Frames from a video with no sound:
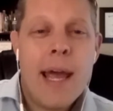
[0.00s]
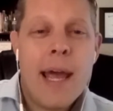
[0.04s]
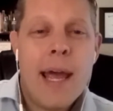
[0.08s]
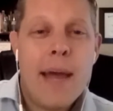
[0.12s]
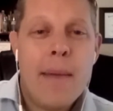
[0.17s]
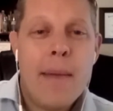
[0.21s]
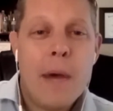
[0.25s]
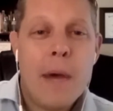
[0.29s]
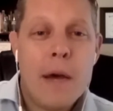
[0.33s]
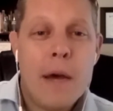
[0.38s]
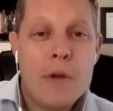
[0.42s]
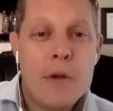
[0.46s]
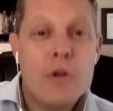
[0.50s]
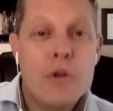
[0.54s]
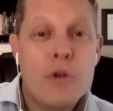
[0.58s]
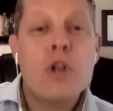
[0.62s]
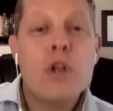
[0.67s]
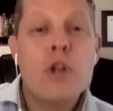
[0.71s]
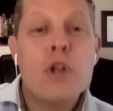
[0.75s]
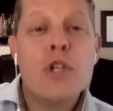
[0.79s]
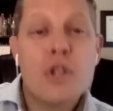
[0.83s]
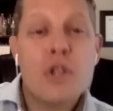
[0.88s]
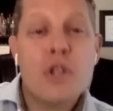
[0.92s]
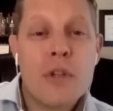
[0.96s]
uh,
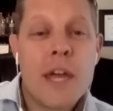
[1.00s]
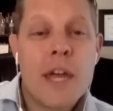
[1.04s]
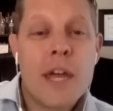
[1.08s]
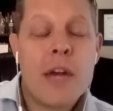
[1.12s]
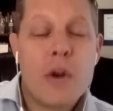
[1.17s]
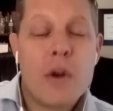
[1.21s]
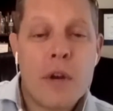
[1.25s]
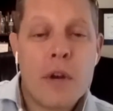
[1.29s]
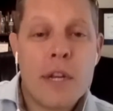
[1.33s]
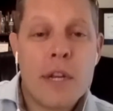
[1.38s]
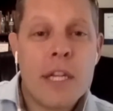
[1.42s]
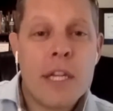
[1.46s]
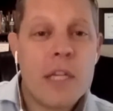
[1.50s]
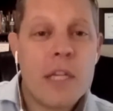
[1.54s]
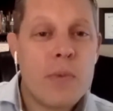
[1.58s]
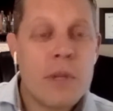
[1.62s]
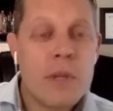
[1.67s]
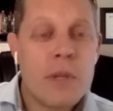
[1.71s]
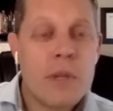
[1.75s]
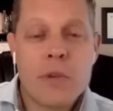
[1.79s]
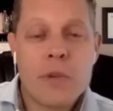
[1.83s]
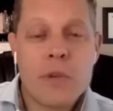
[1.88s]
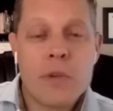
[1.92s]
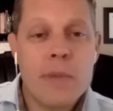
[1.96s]
nurture that audience
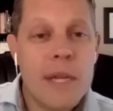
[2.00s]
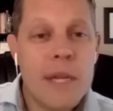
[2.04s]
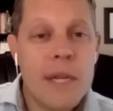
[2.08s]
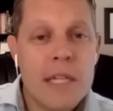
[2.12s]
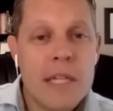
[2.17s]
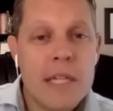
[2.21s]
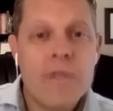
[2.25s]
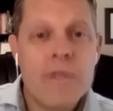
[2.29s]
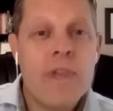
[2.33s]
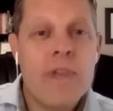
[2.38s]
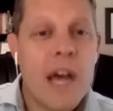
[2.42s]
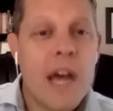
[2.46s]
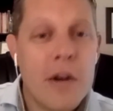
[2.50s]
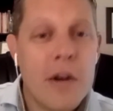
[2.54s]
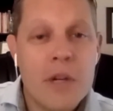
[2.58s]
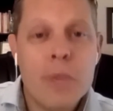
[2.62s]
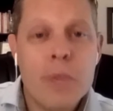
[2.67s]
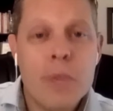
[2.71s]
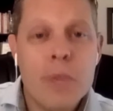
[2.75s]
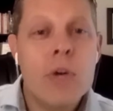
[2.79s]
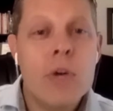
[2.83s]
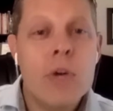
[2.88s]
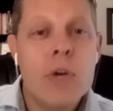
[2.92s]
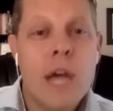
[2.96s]
with tremendous
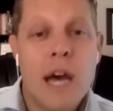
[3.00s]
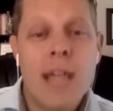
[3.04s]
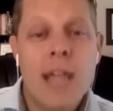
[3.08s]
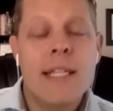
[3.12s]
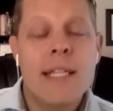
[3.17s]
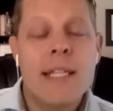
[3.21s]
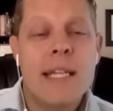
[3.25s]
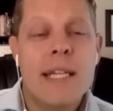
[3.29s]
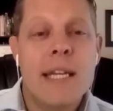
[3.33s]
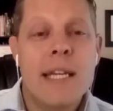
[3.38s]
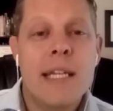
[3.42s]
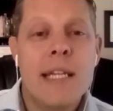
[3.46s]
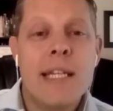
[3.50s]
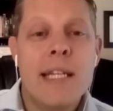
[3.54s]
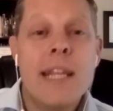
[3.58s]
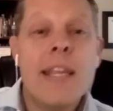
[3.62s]
valuable content,